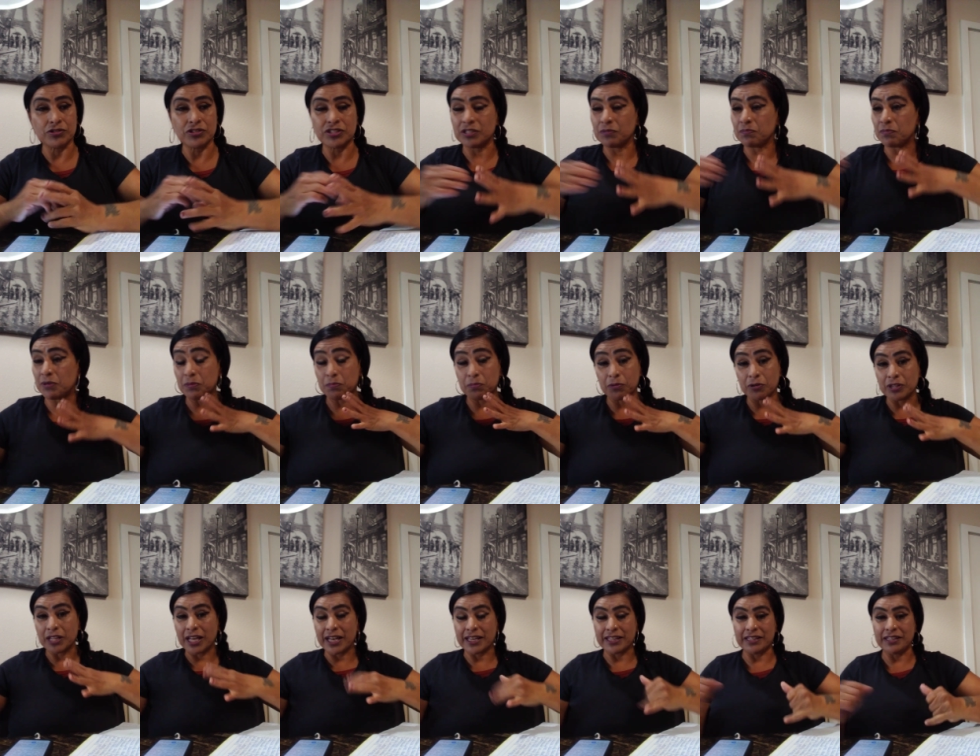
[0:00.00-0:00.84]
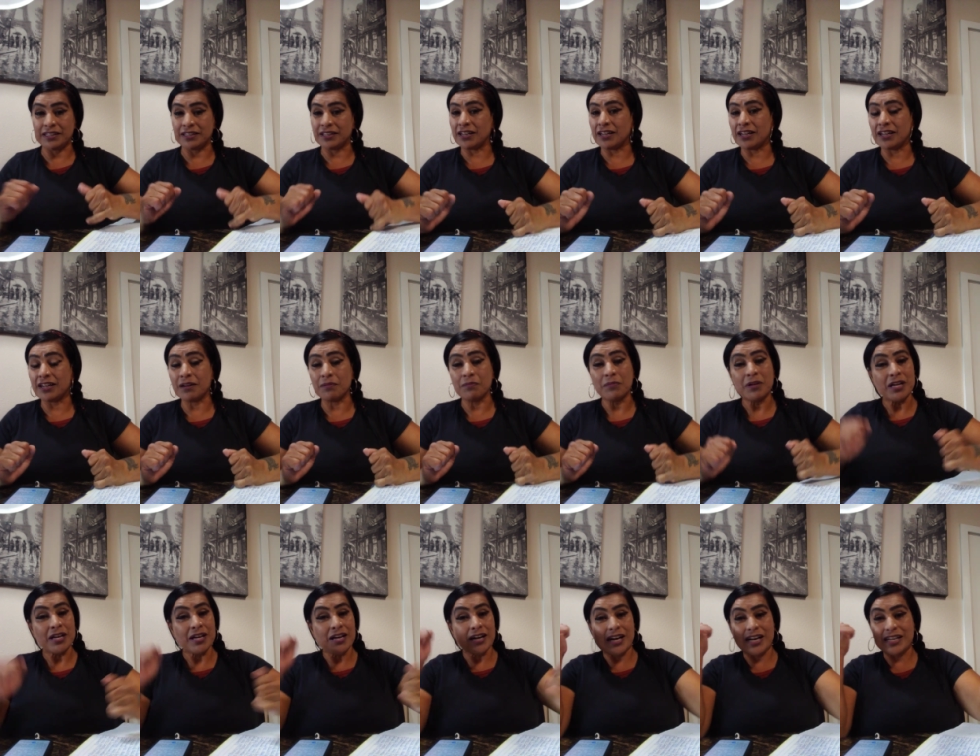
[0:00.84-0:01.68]
You see people lining up.
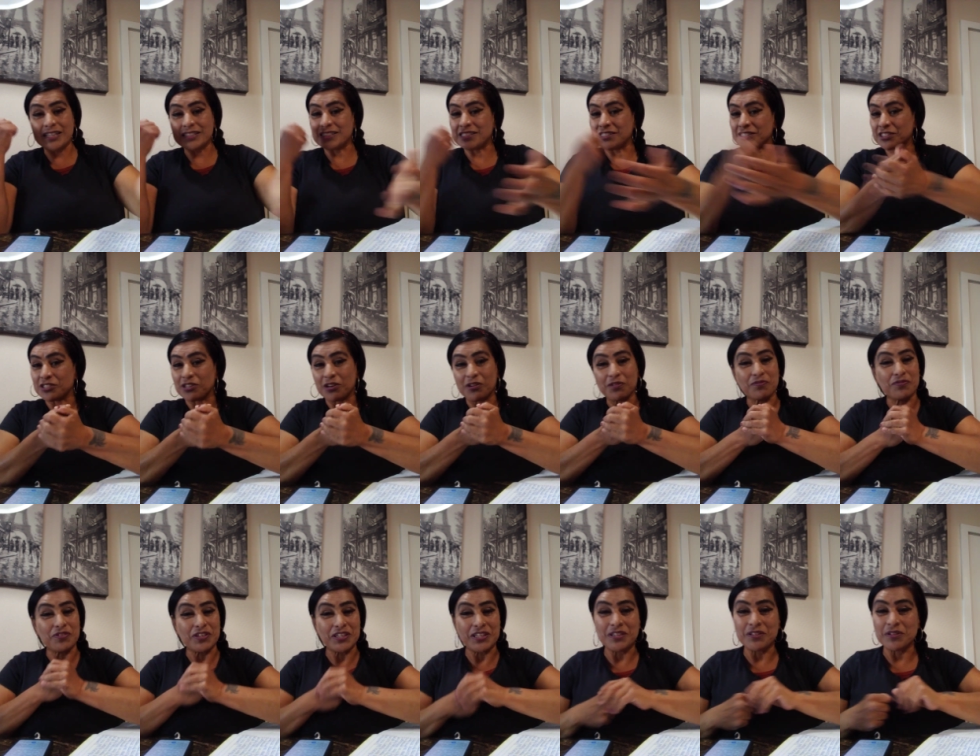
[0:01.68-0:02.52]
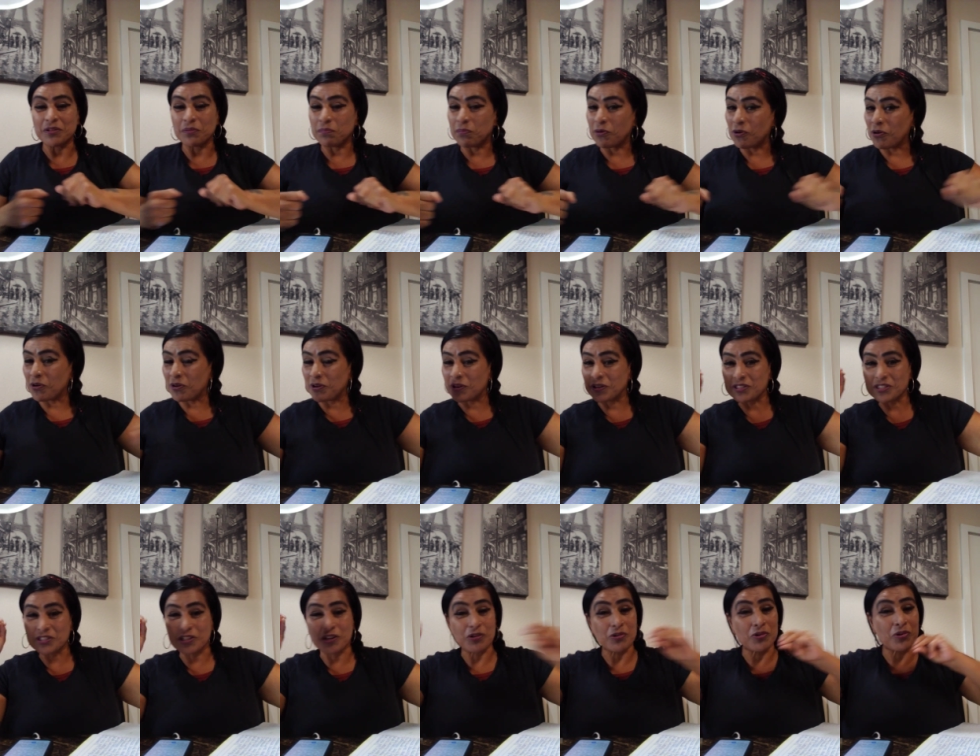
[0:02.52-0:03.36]
Start feeding the poor,
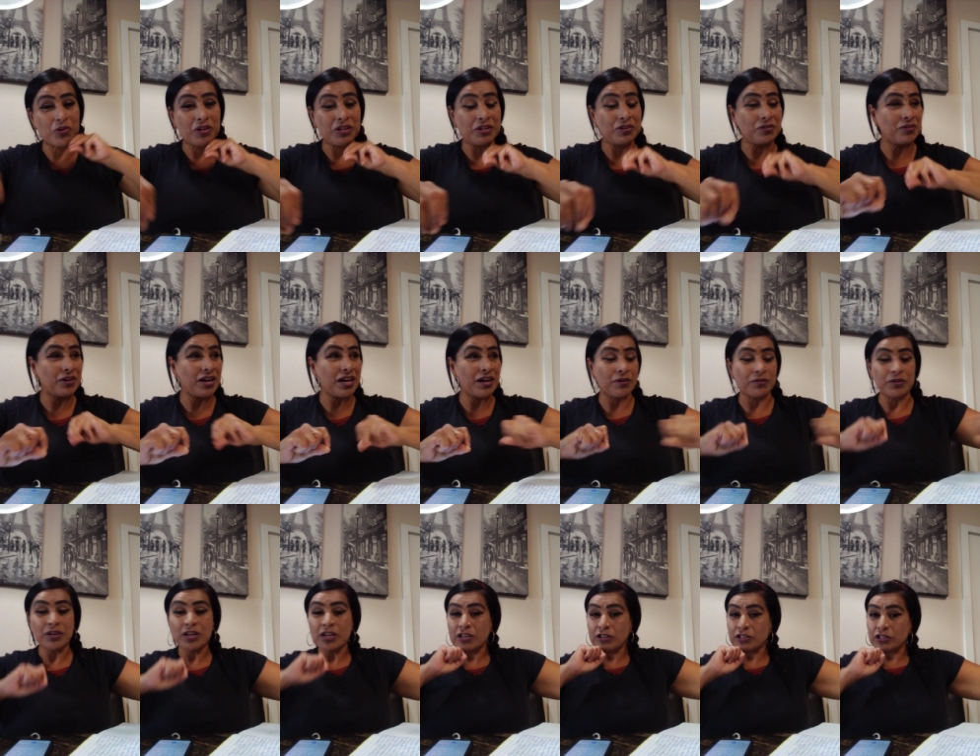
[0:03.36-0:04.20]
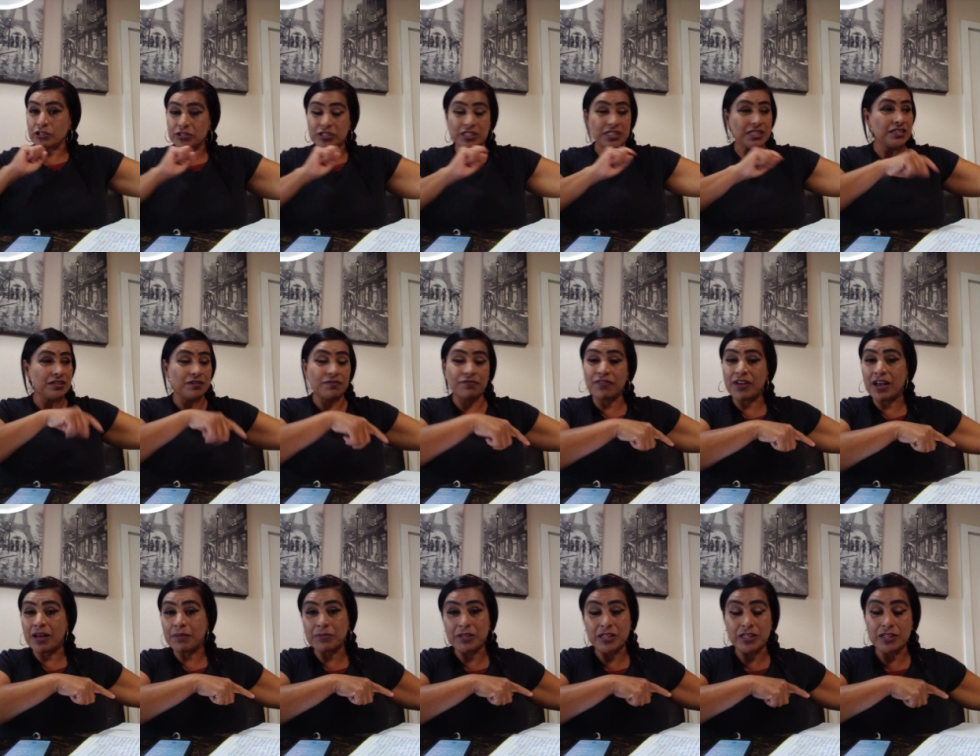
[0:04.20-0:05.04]
start going around. You've seen a
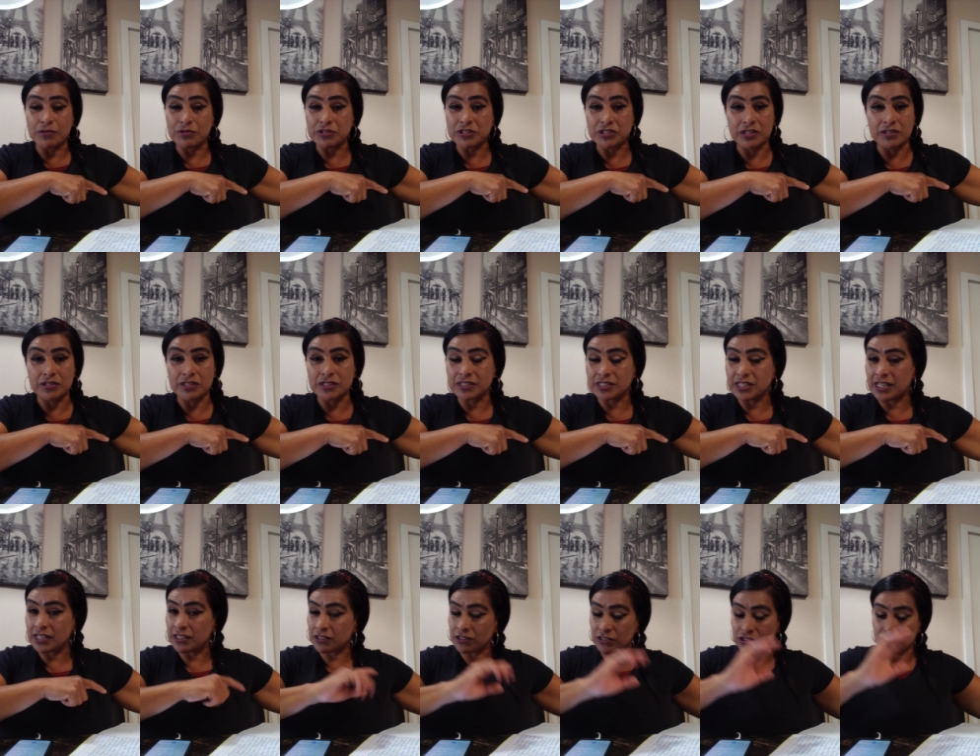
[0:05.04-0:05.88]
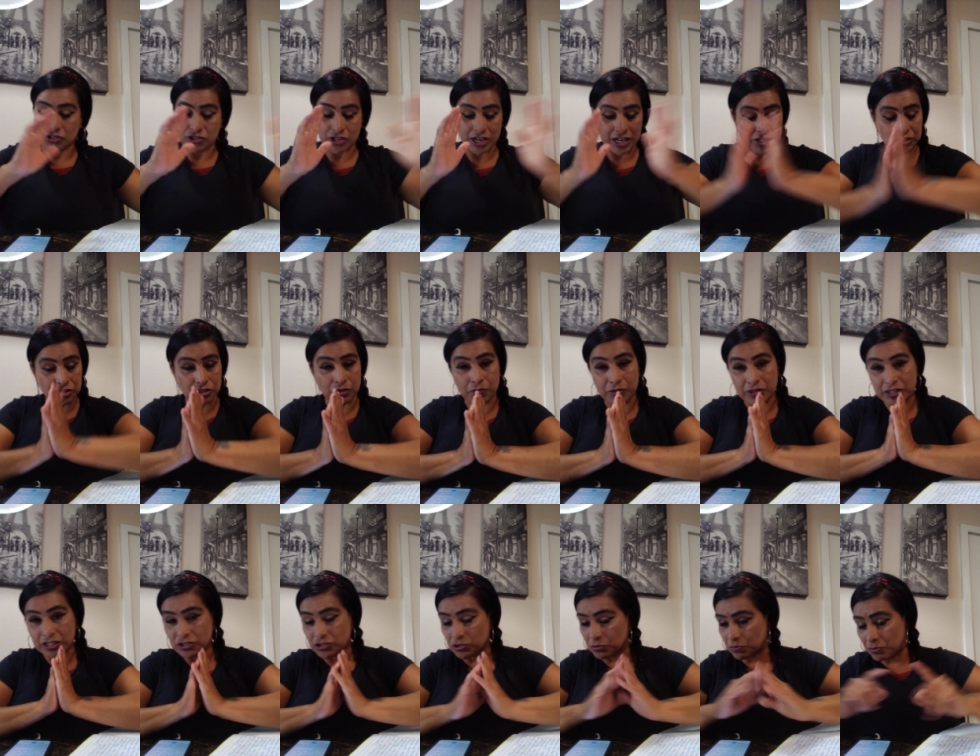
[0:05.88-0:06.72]
family that was on the side of the trash. I
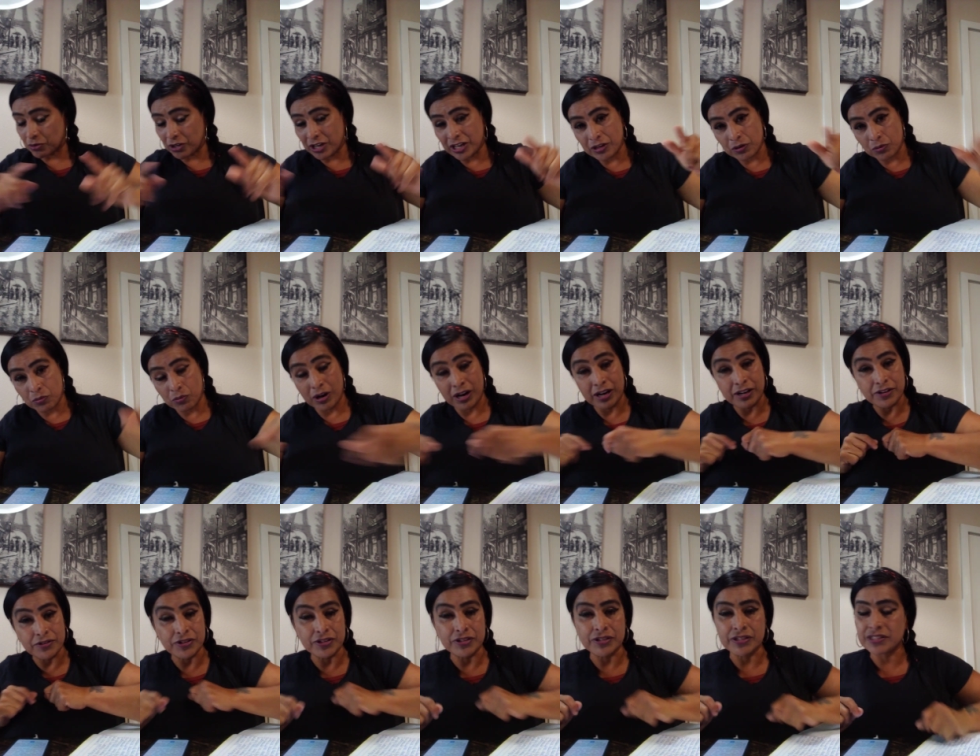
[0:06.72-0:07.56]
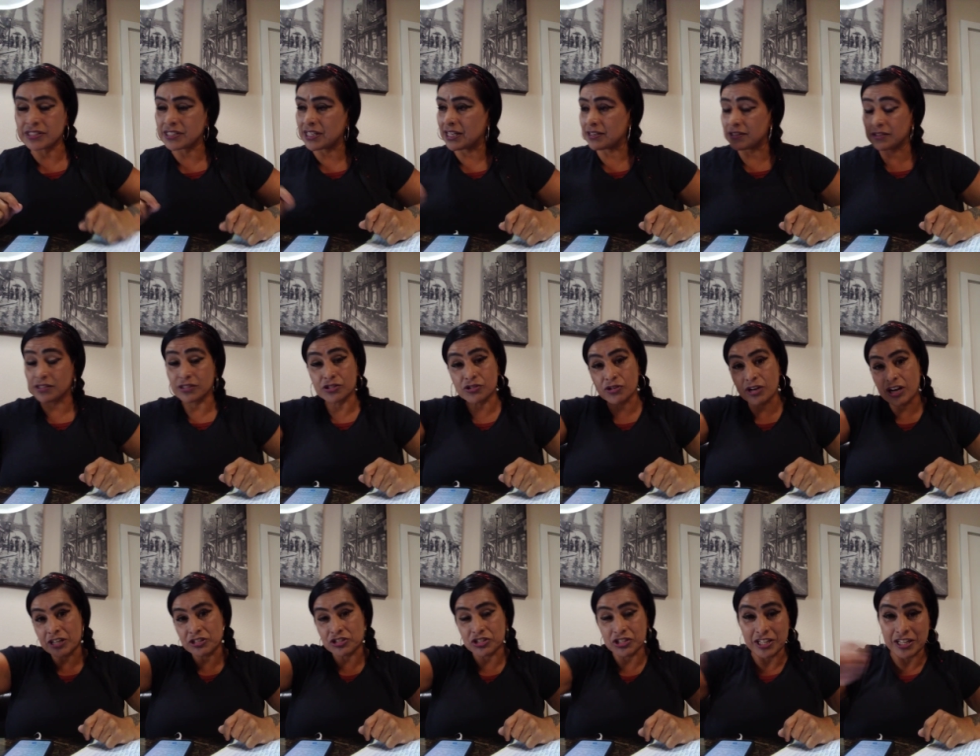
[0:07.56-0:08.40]
went into prayer. Why are they in the side of the
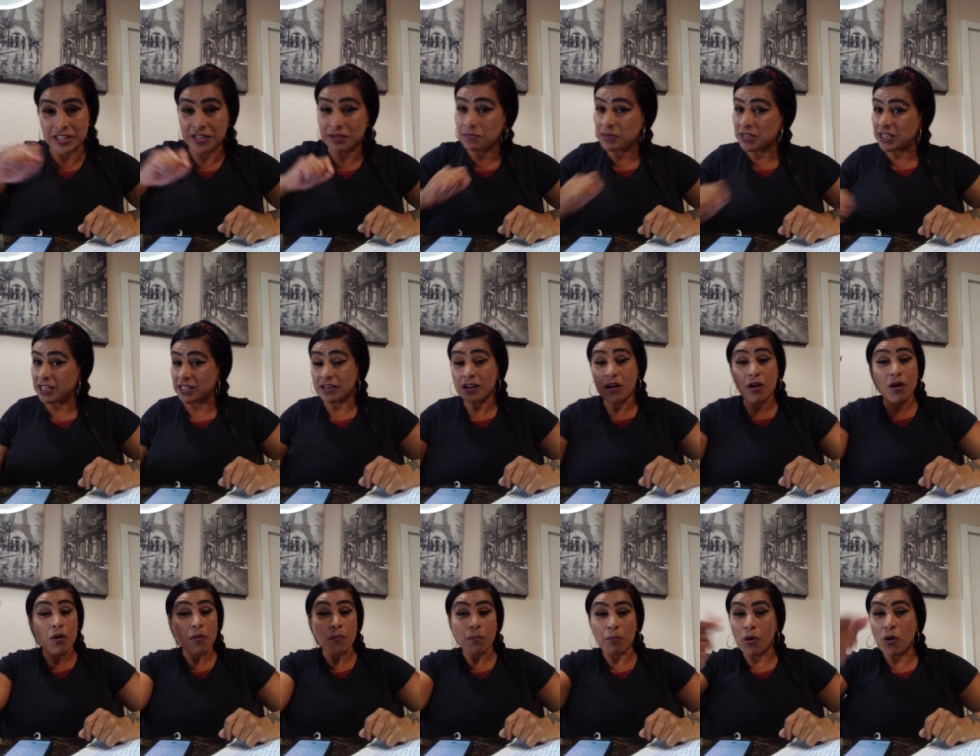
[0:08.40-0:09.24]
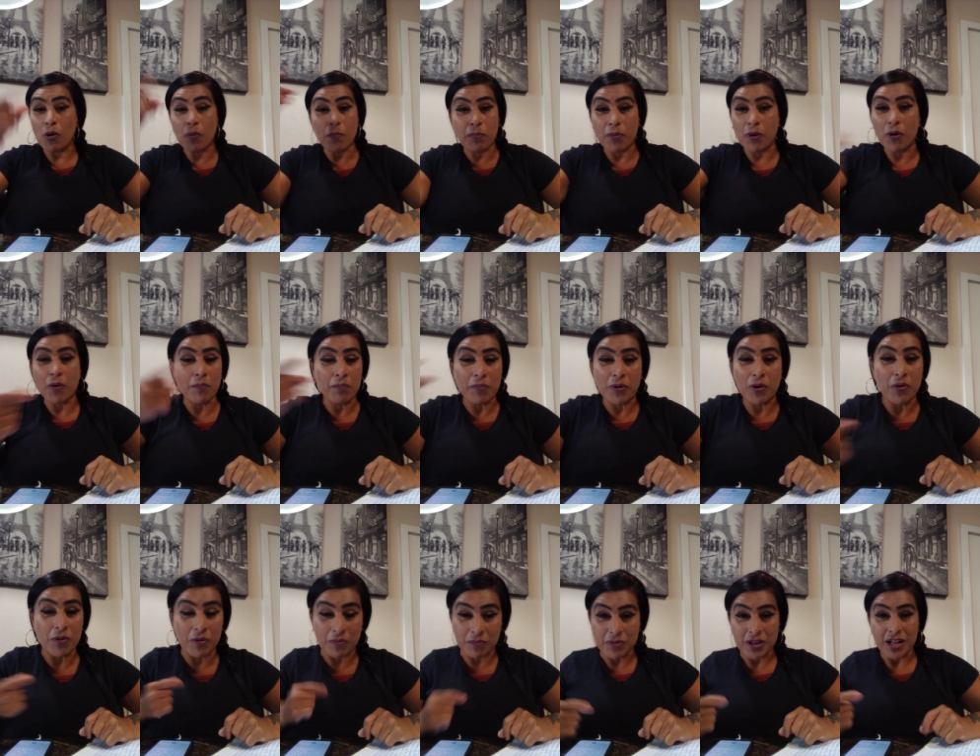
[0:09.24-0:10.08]
trash? Get them in. Boom, boom,
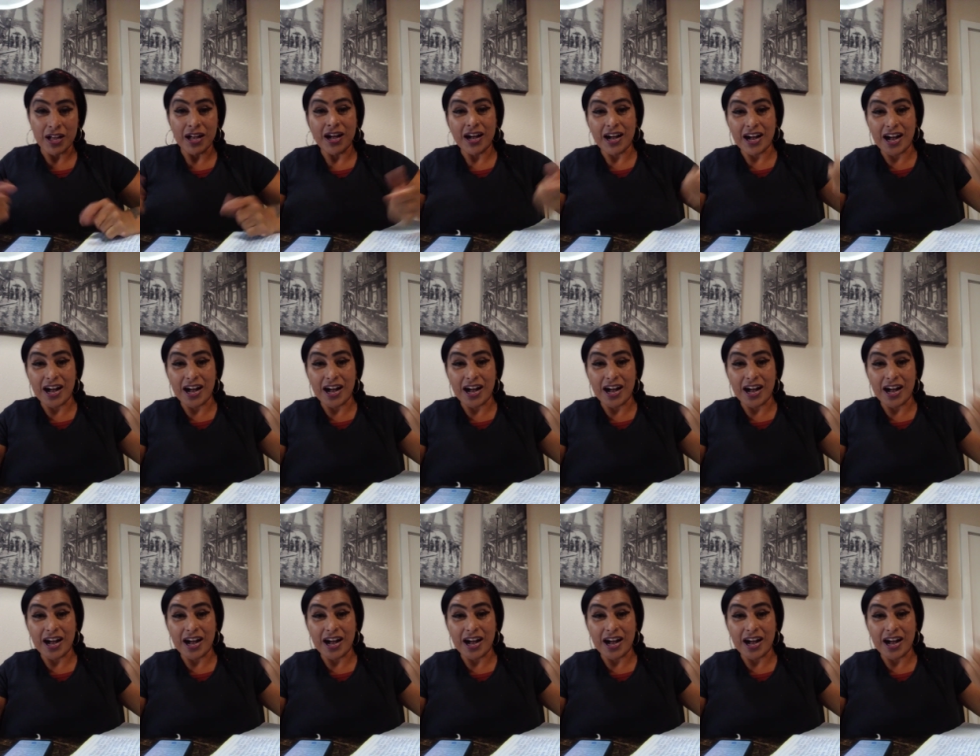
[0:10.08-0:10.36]
boom.